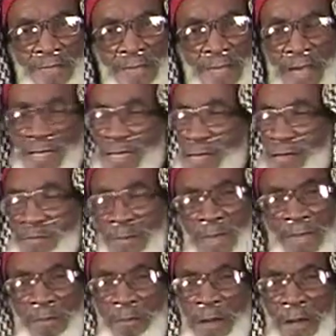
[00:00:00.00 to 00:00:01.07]
And there's
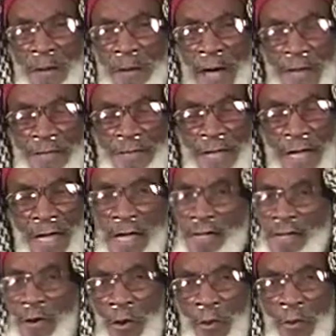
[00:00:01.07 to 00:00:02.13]
many people out there
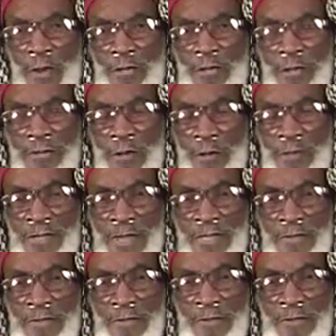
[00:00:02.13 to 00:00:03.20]
don't want to know that
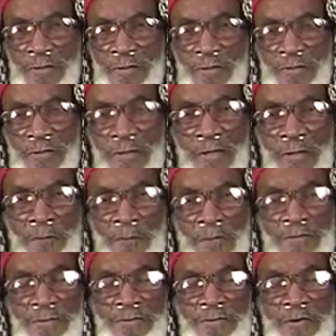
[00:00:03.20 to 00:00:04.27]

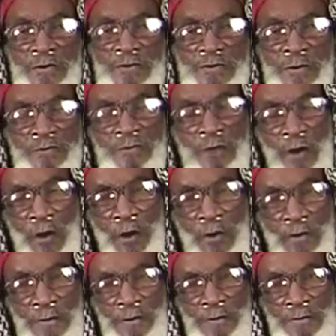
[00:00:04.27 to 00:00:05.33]
the Jews are wrong.